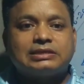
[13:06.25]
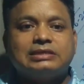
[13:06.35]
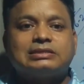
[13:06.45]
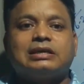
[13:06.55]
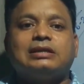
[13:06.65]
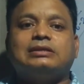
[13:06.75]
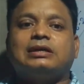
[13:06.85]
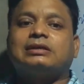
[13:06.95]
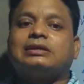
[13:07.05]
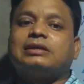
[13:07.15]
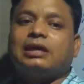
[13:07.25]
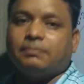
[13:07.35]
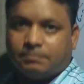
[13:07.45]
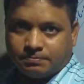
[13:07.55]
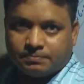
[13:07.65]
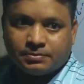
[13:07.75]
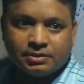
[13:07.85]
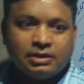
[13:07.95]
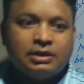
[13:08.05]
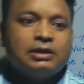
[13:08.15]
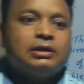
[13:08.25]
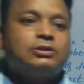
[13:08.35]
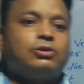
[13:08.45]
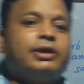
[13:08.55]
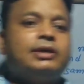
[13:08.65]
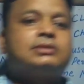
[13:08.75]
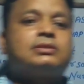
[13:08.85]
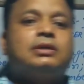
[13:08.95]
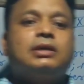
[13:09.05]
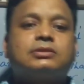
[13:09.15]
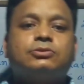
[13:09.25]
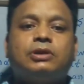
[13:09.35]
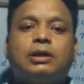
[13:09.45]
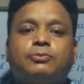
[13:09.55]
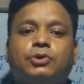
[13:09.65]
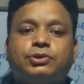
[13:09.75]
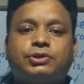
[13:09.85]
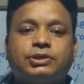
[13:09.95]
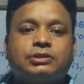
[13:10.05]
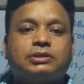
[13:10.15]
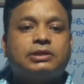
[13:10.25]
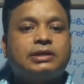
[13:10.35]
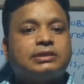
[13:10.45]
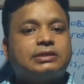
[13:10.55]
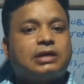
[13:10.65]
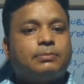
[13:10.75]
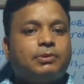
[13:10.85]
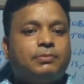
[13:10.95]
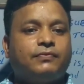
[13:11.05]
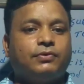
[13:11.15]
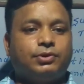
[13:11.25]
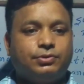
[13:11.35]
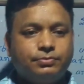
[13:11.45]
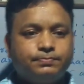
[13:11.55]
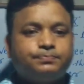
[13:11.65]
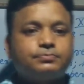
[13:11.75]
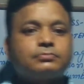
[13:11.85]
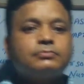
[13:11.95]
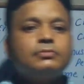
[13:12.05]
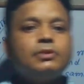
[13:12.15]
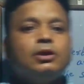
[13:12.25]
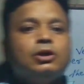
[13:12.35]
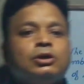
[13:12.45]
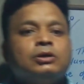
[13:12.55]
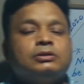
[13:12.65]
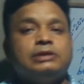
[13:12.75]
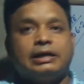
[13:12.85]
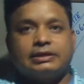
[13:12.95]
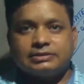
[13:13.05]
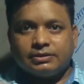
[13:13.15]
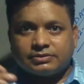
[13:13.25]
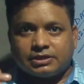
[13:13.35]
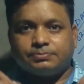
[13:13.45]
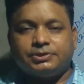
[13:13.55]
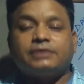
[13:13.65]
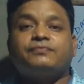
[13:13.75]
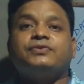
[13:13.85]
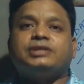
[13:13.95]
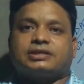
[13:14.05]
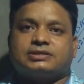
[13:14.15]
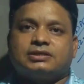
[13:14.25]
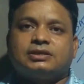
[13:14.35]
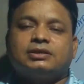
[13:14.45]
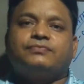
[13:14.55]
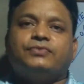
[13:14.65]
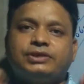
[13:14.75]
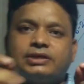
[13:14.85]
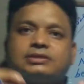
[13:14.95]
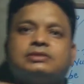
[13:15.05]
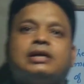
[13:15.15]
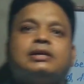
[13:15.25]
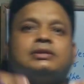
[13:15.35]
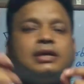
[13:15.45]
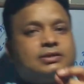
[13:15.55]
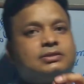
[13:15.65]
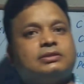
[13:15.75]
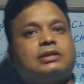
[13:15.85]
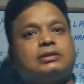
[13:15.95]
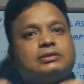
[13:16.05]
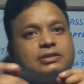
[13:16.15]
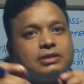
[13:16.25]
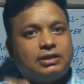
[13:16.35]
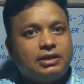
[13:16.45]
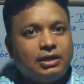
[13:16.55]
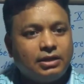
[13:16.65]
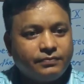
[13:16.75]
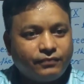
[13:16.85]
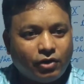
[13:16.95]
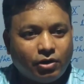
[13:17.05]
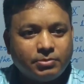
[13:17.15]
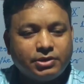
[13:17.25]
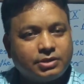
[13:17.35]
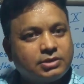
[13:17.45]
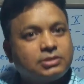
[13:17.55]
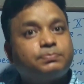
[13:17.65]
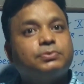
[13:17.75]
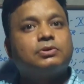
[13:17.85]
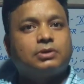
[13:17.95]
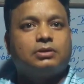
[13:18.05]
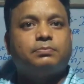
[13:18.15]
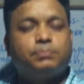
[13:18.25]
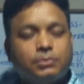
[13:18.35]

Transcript: is a dirty game. The next student I am going to teach the next example before you. That is a subject physics. Physics, that is s, that is in form it is a plural,